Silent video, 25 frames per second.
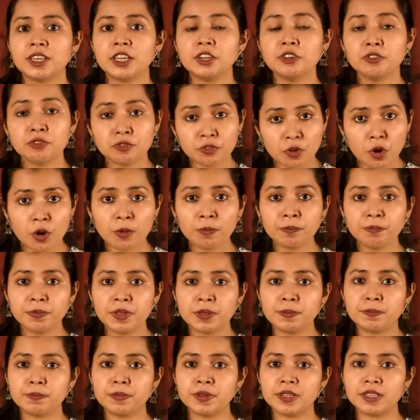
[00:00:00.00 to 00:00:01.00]
inform
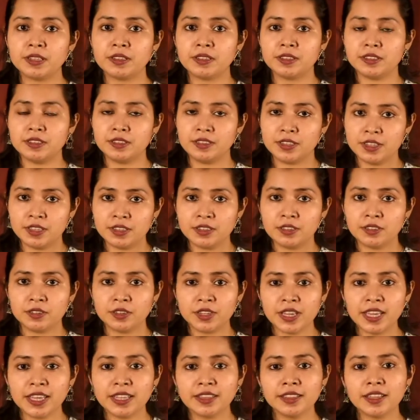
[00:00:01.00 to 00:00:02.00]
people
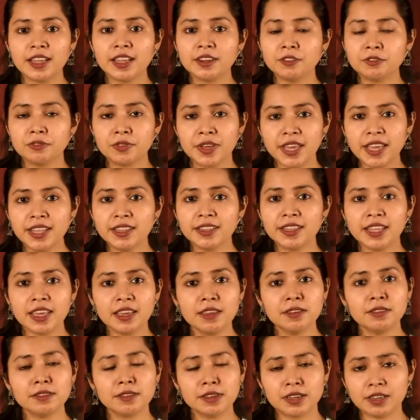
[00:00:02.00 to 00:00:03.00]
okay in that way they
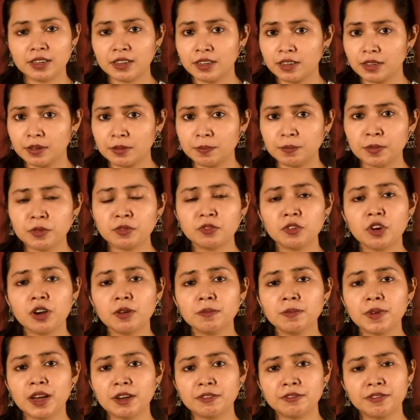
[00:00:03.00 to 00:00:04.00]
uh,
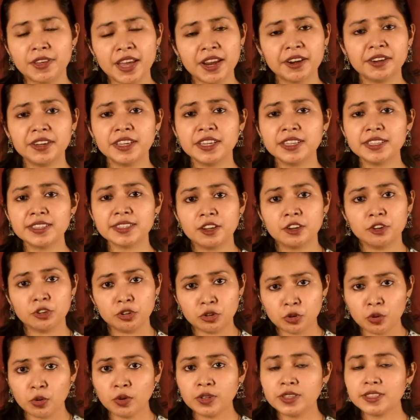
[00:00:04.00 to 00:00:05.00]
perform various
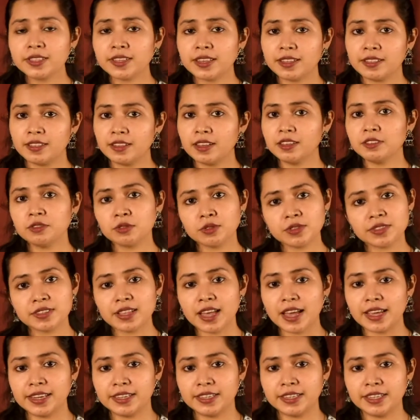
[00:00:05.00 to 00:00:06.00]
roles in the
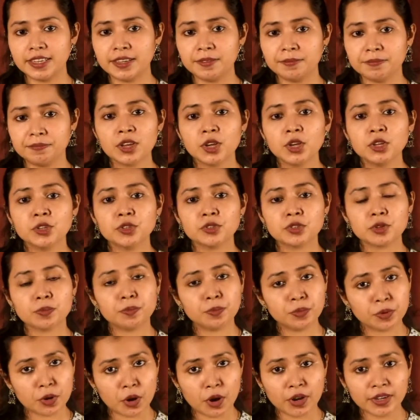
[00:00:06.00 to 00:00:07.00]
society so
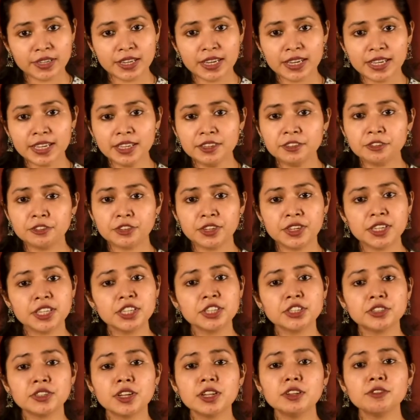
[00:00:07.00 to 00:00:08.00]
broadly
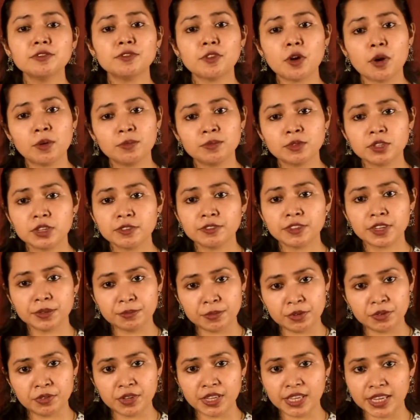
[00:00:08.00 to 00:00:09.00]
traditional forms of
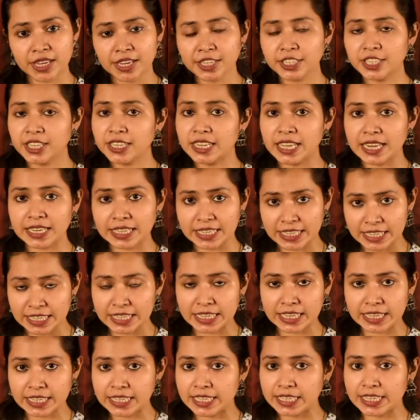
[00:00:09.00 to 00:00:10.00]
communication in, in
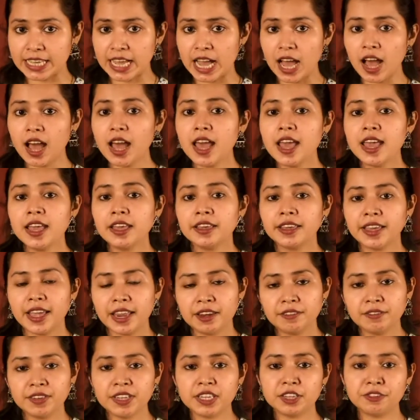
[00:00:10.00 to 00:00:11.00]
india
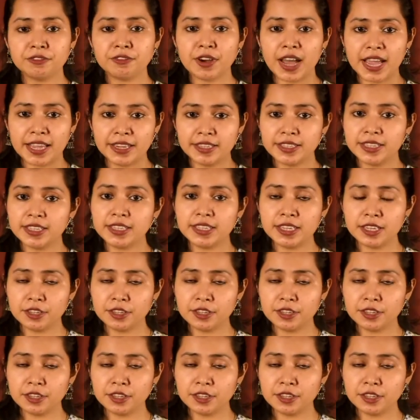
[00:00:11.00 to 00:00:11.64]
can be divided